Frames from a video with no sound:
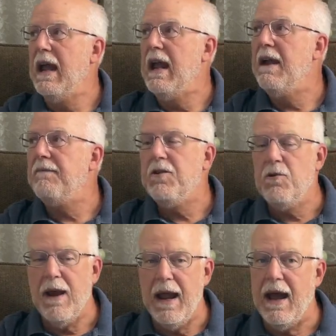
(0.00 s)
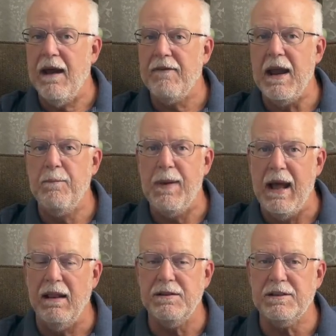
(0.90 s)
if you have a
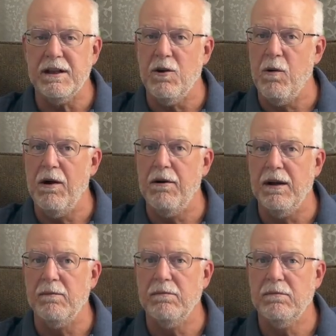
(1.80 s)
balanced aquarium,